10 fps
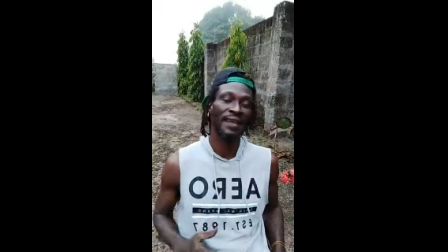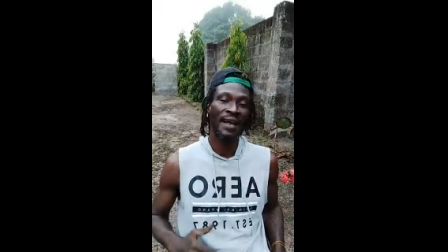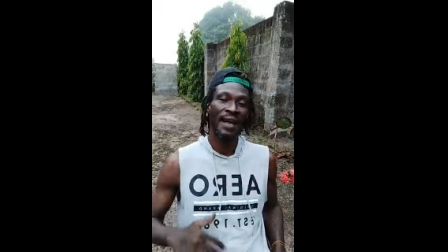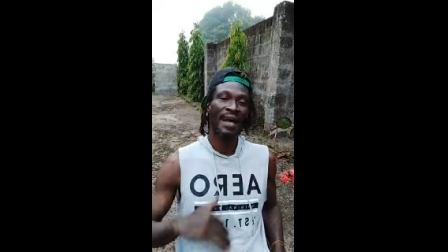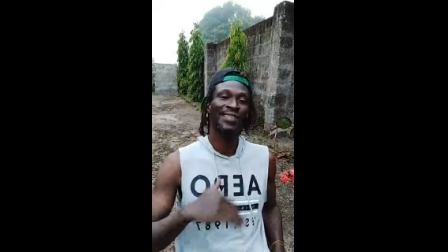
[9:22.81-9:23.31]

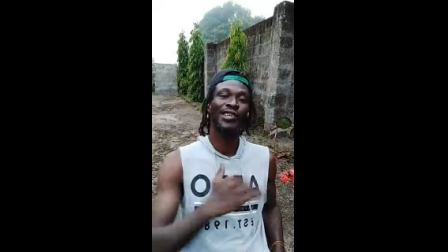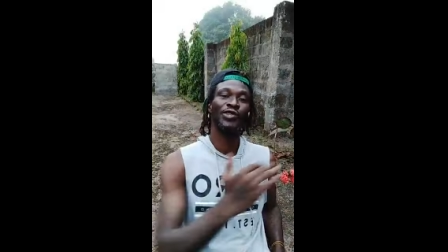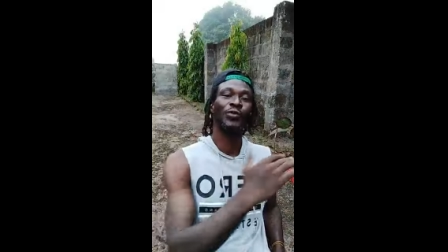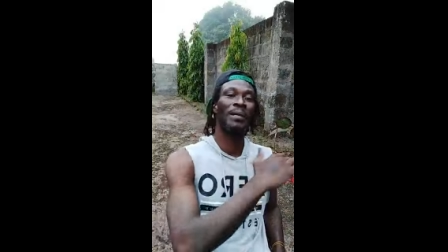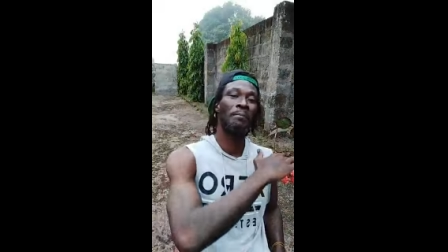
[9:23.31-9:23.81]
I just
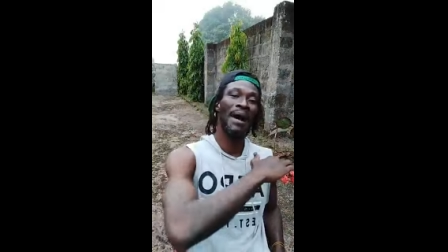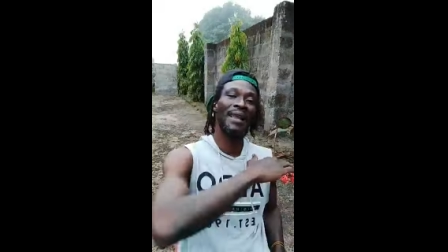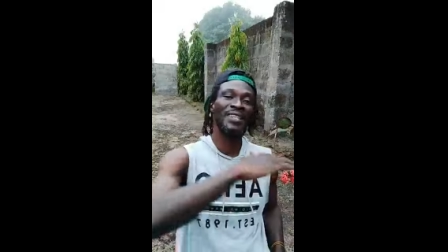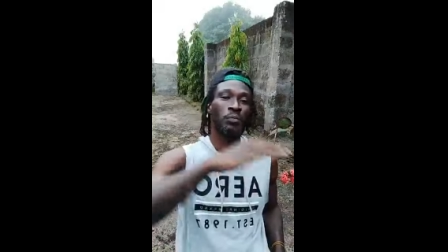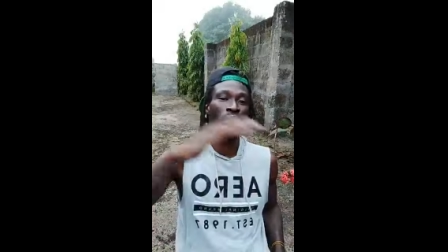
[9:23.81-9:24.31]
want
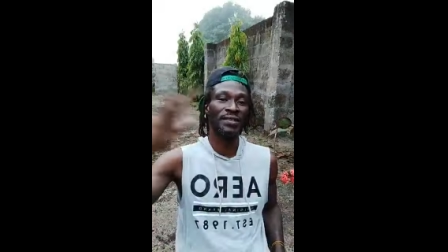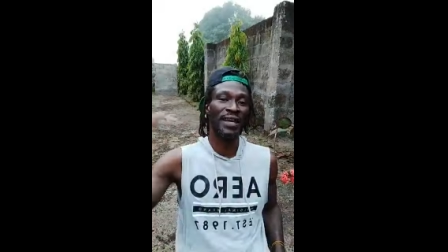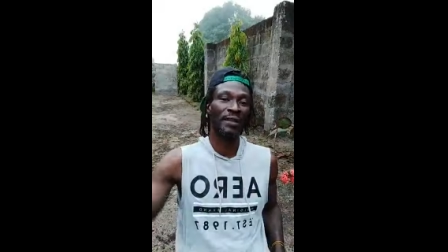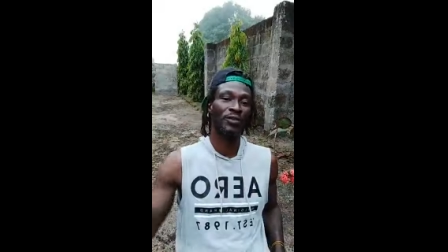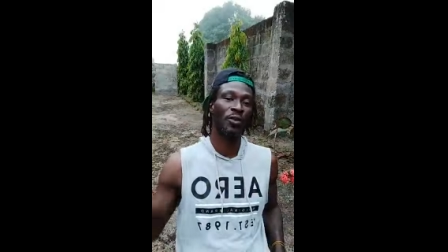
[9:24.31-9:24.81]
balanced political
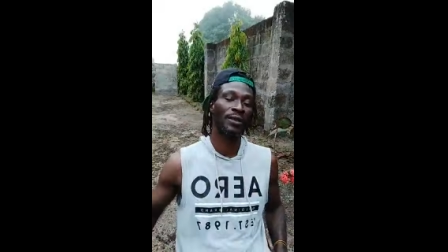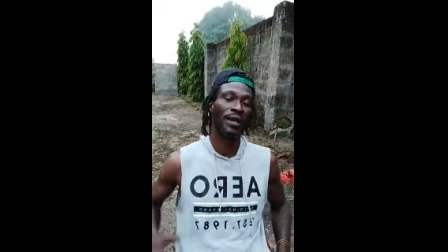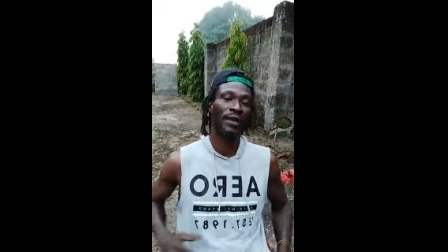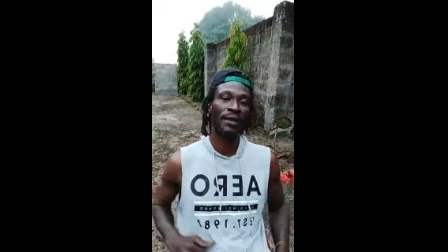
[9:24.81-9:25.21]
talk then.